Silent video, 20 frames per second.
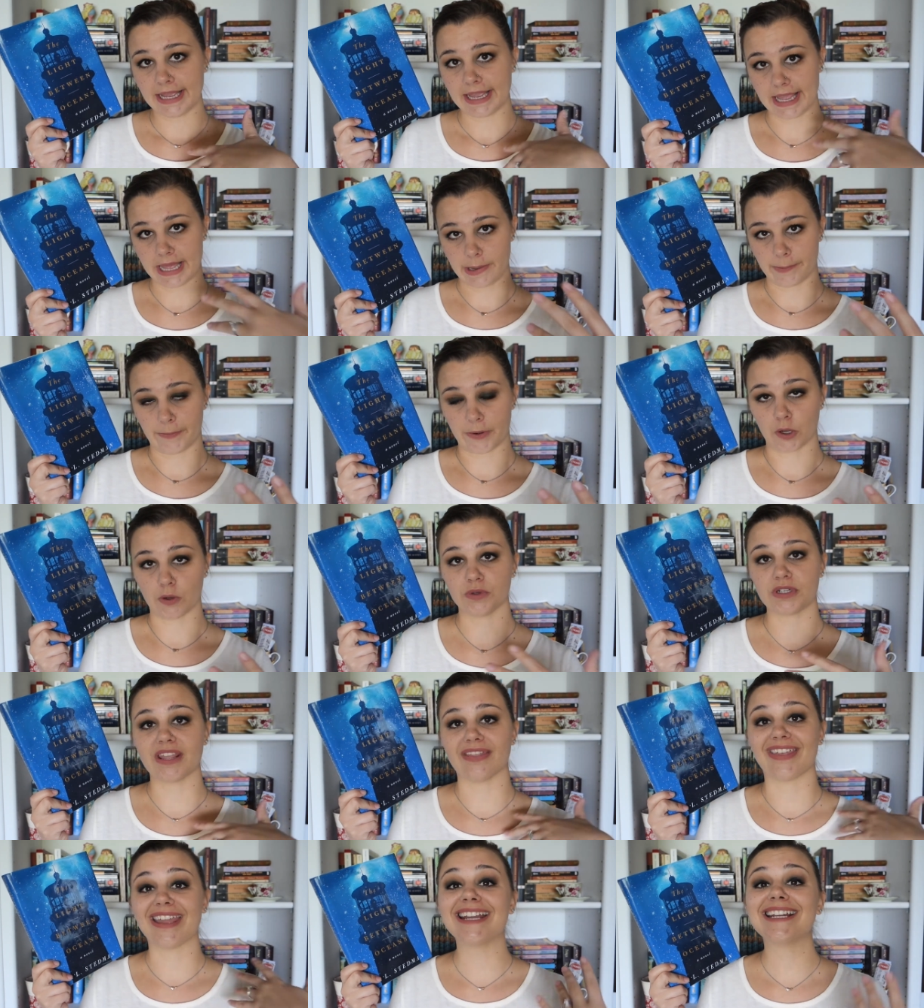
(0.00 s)
in a
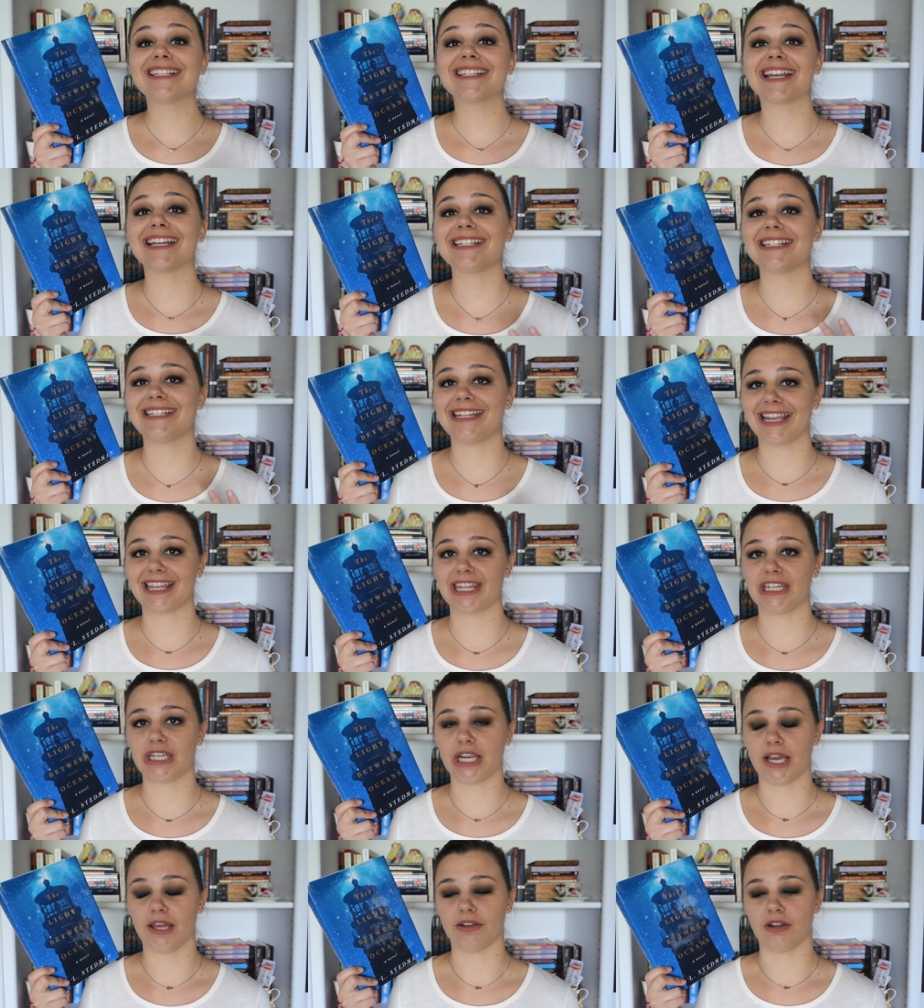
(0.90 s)
boat, they decide to take the
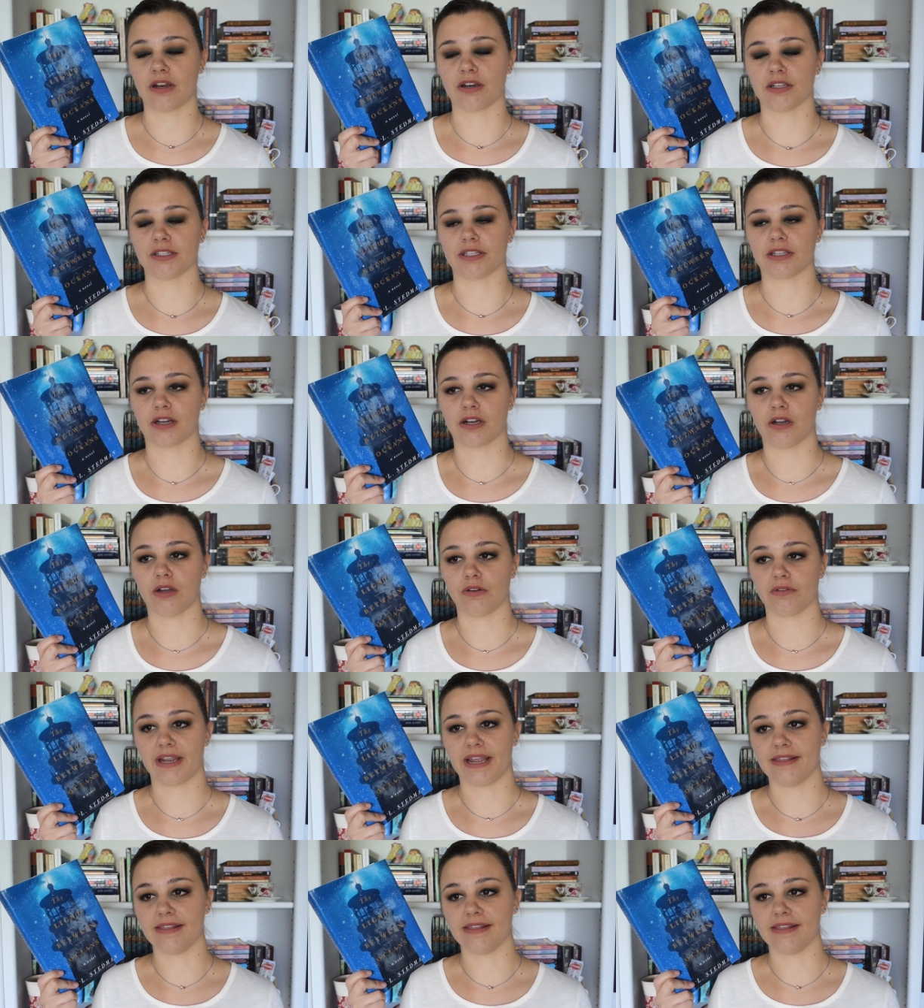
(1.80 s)
child on as their own.